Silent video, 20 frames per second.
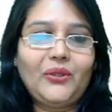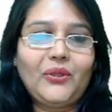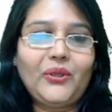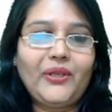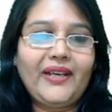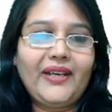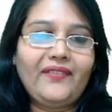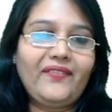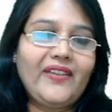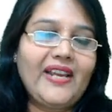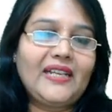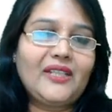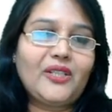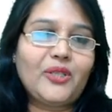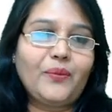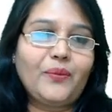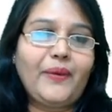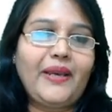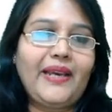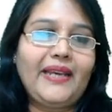Good evening,
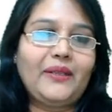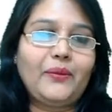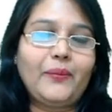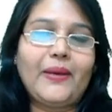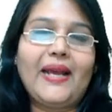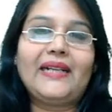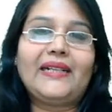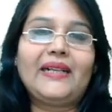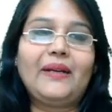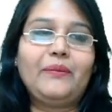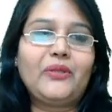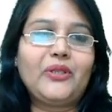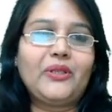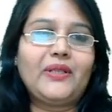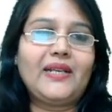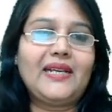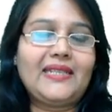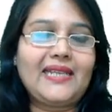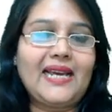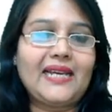Sumit. Welcome to
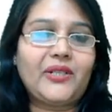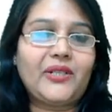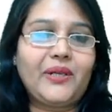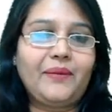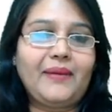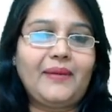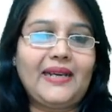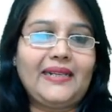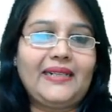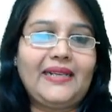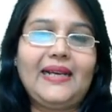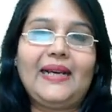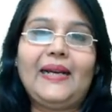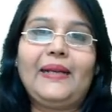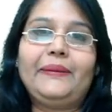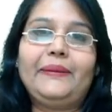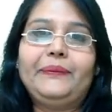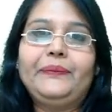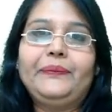the session, my dear.